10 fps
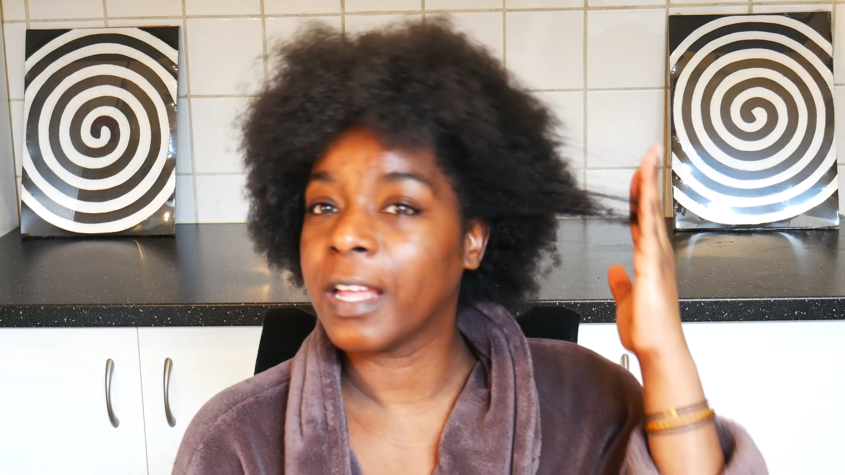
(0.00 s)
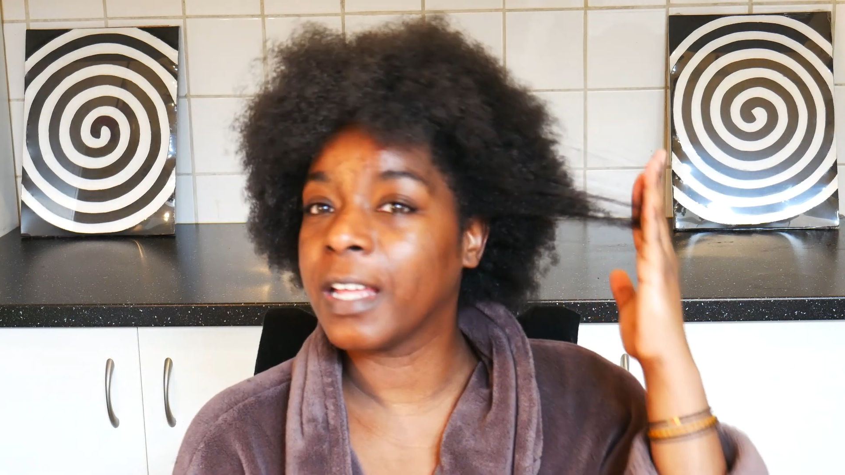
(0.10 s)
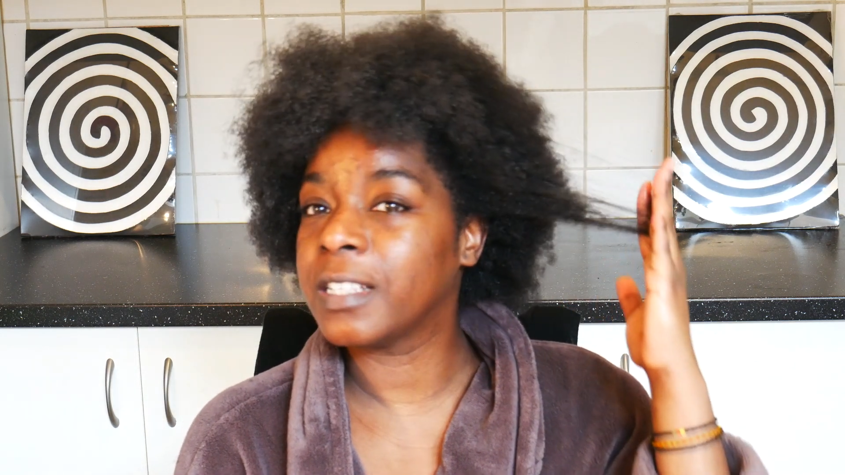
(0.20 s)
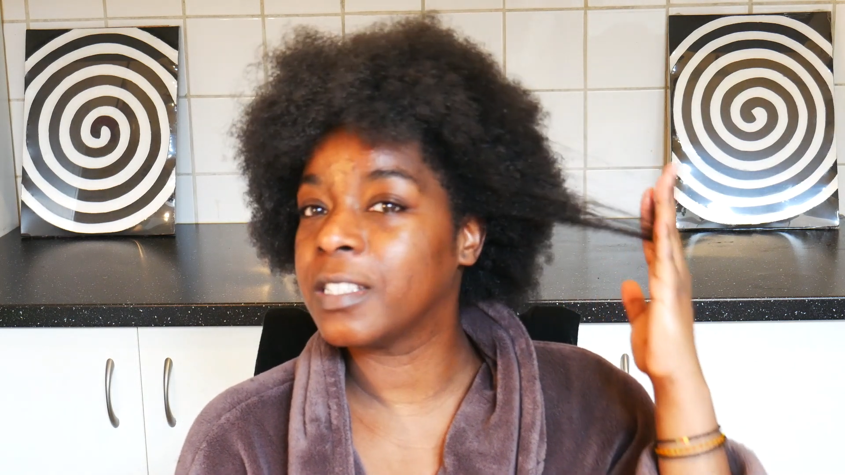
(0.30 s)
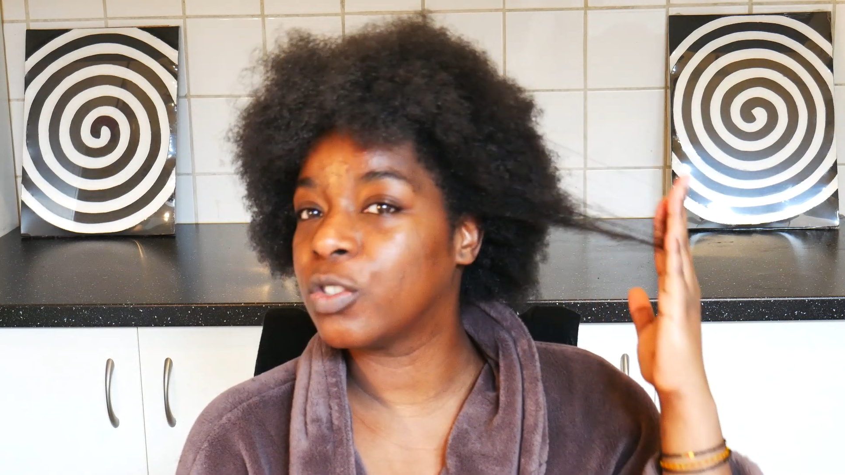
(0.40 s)

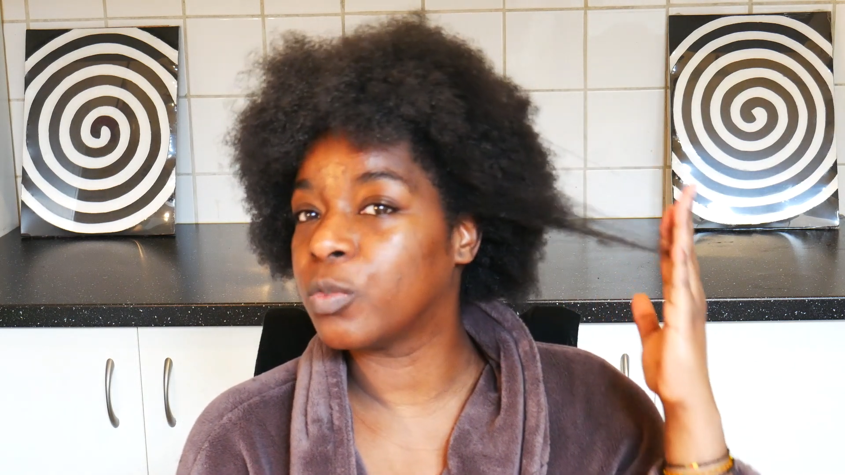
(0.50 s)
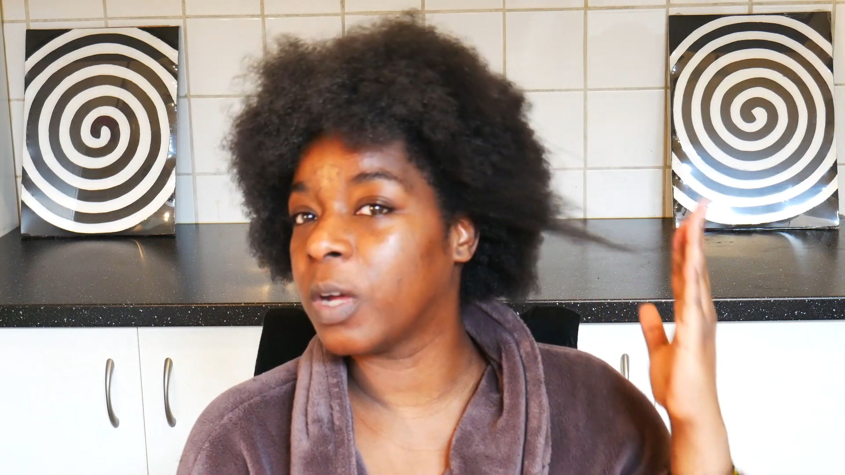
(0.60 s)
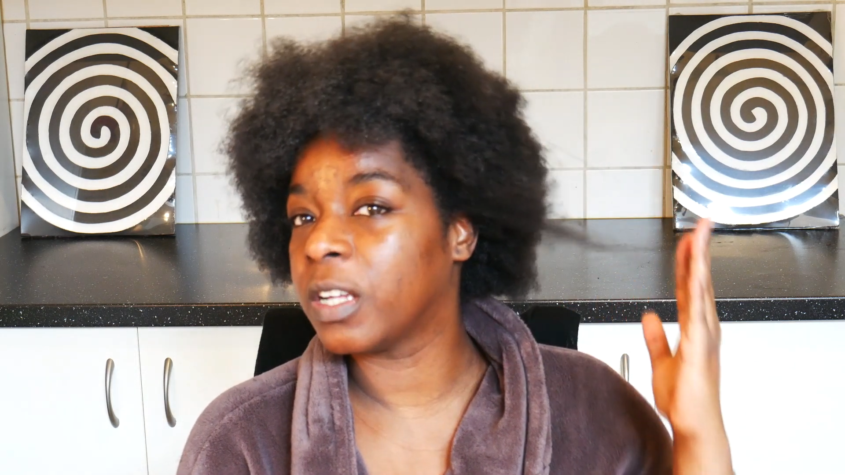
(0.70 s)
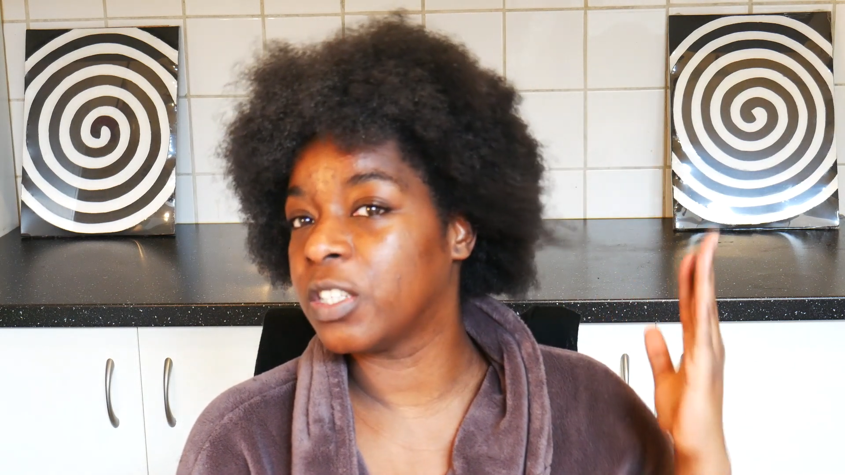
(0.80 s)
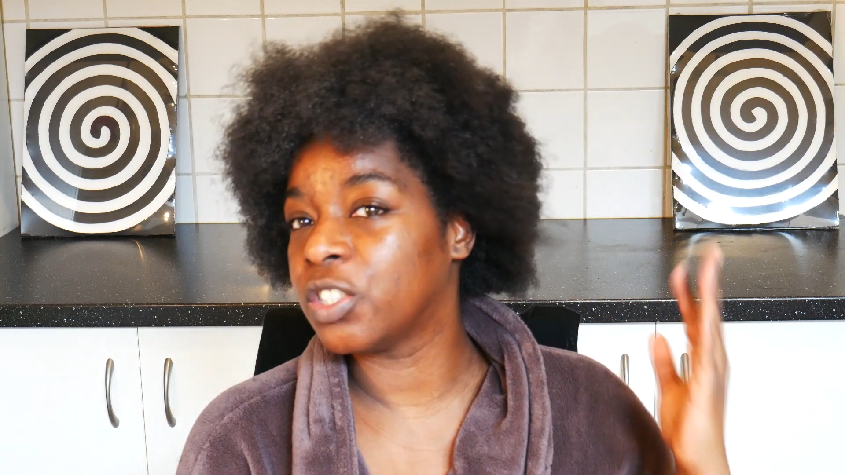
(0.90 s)
easy to
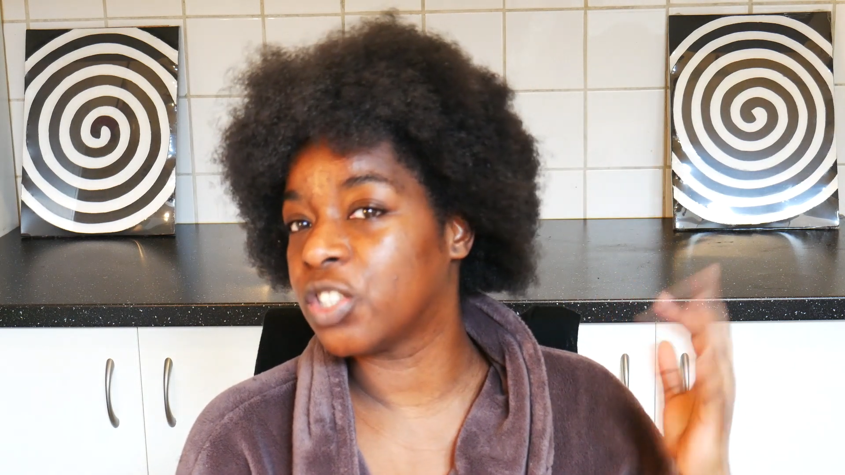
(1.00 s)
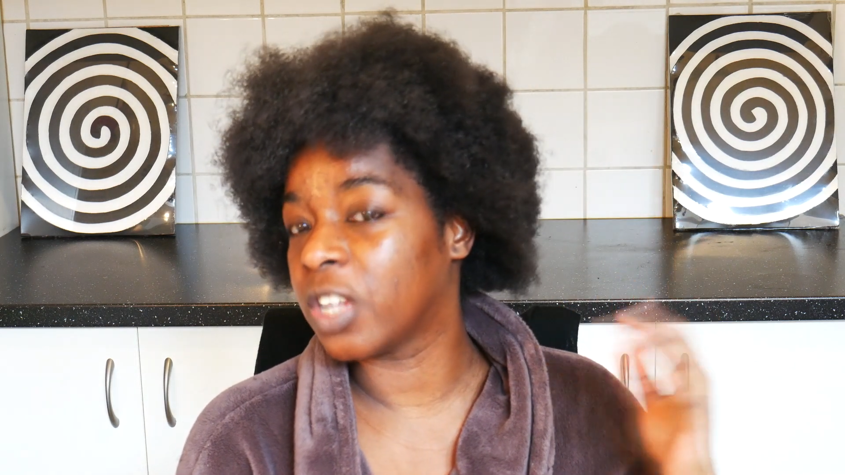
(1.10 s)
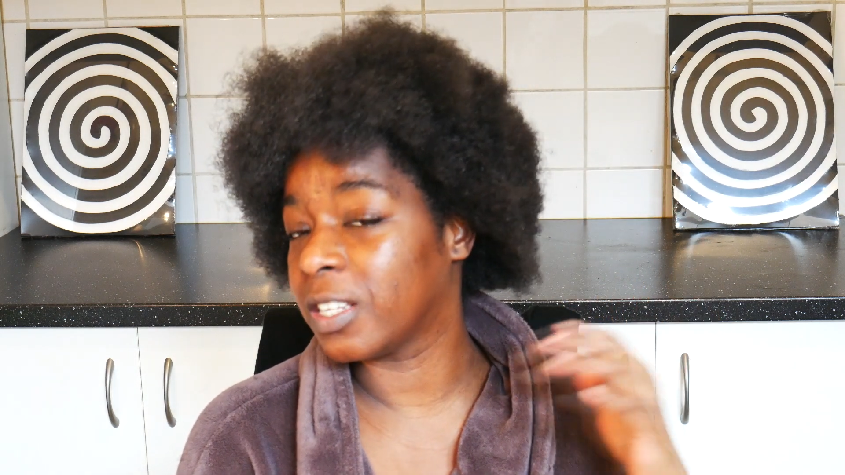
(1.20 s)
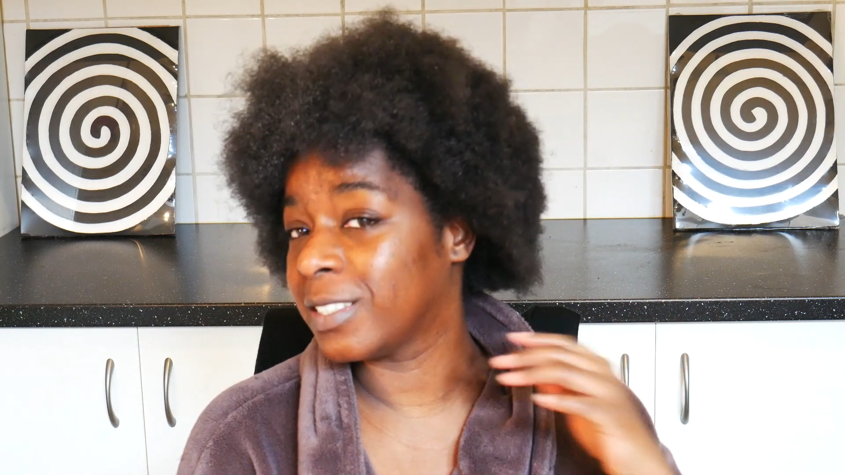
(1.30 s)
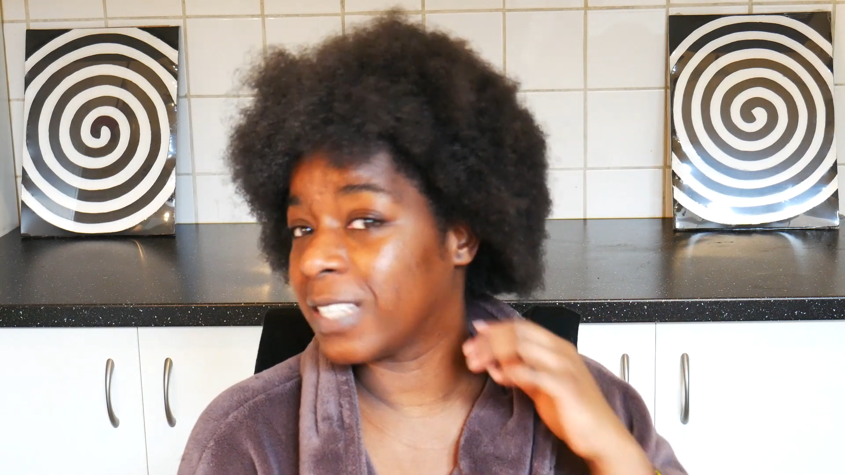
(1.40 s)
manage,
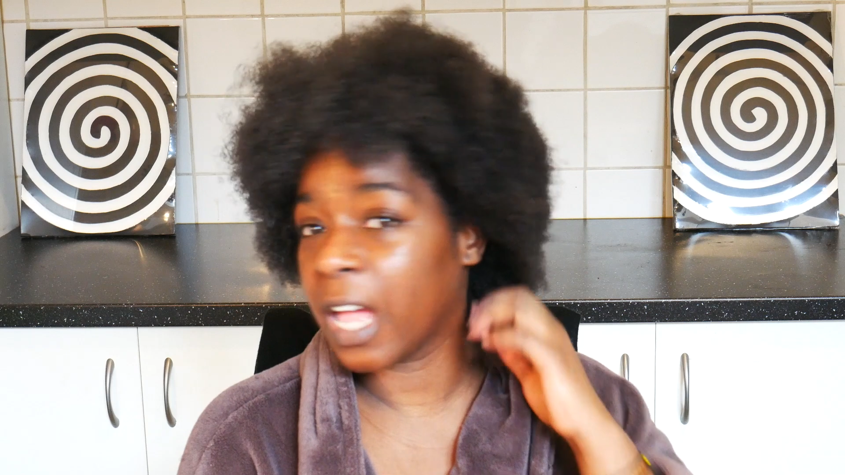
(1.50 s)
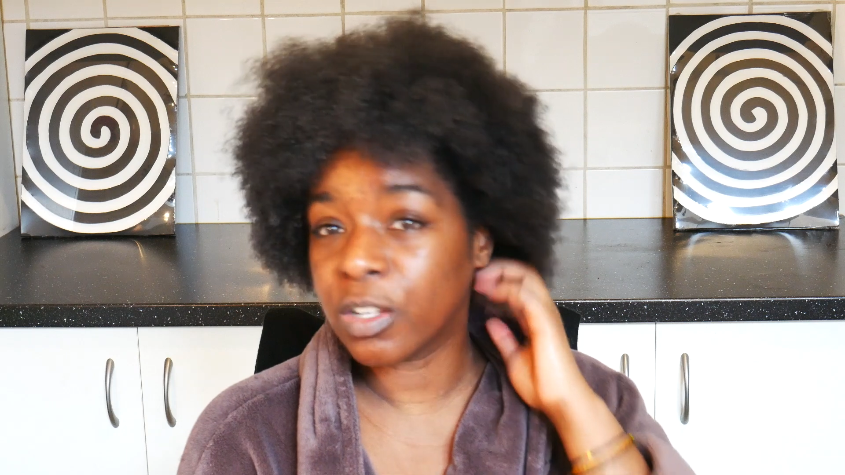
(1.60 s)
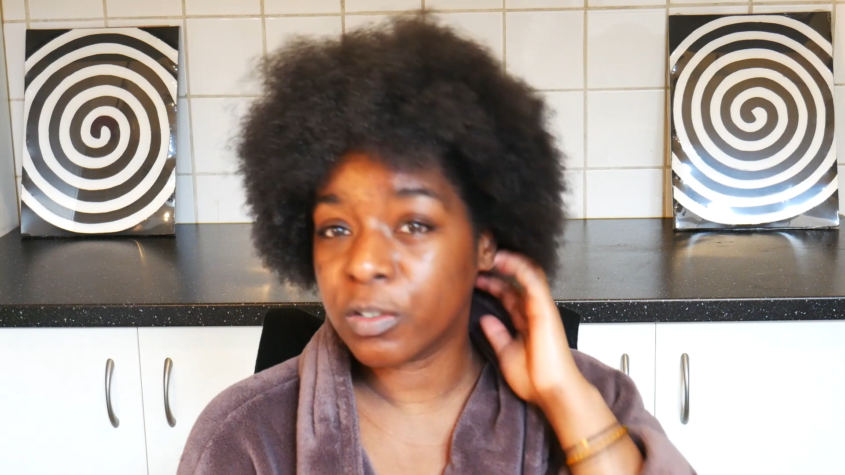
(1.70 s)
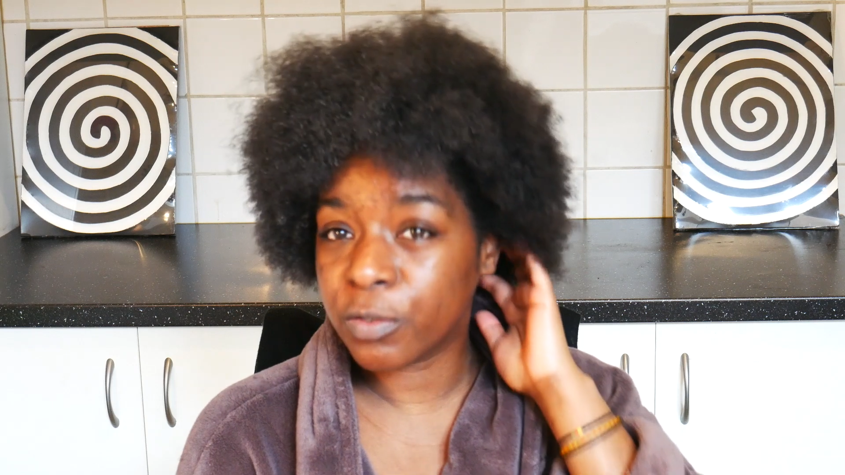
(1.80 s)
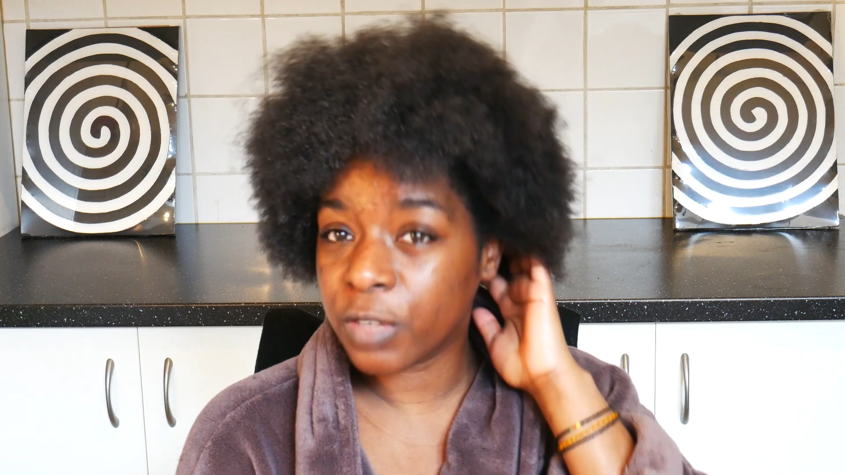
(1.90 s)

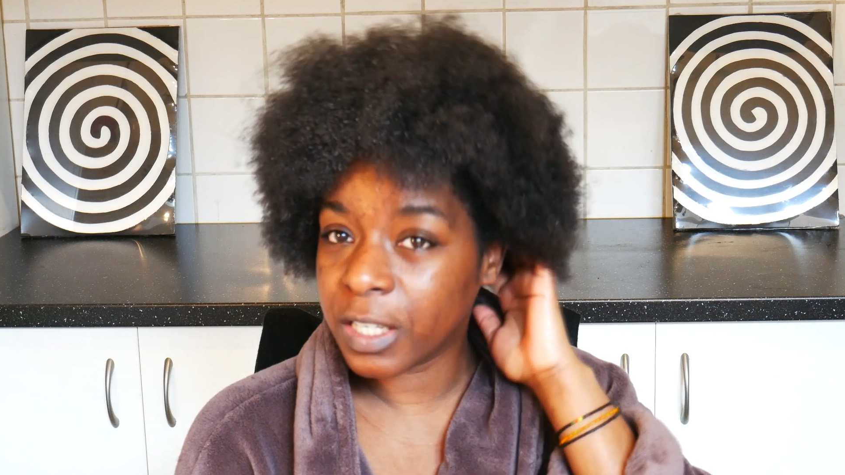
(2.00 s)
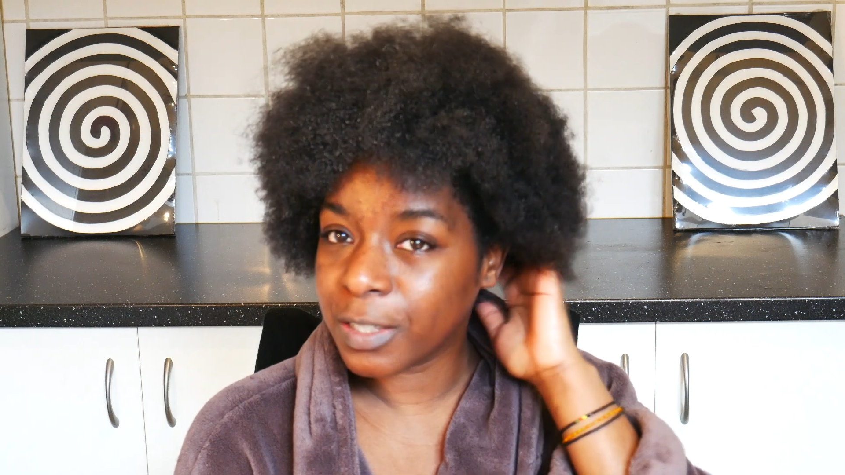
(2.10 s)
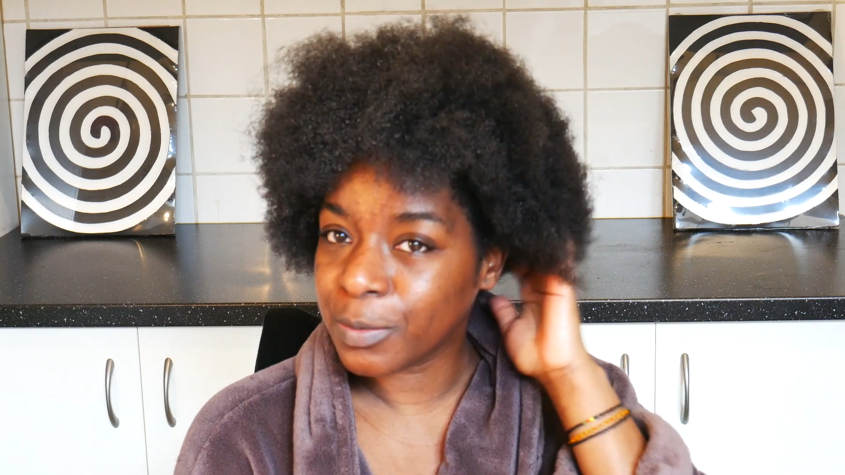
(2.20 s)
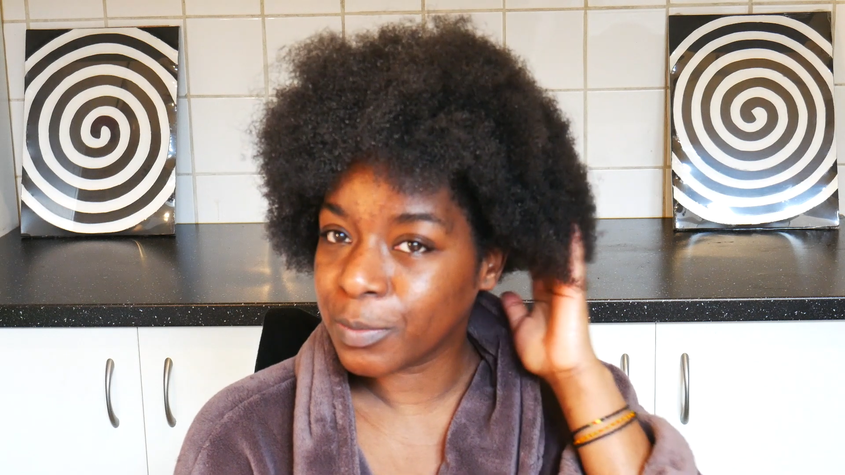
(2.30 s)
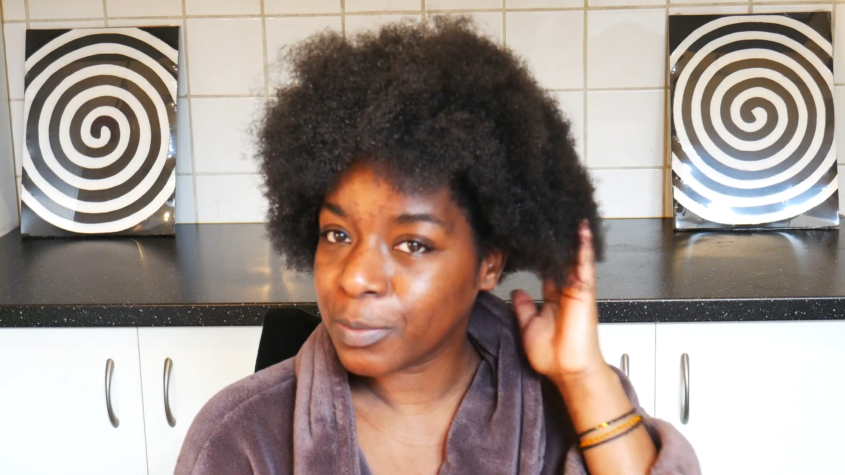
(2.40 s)
detangle free?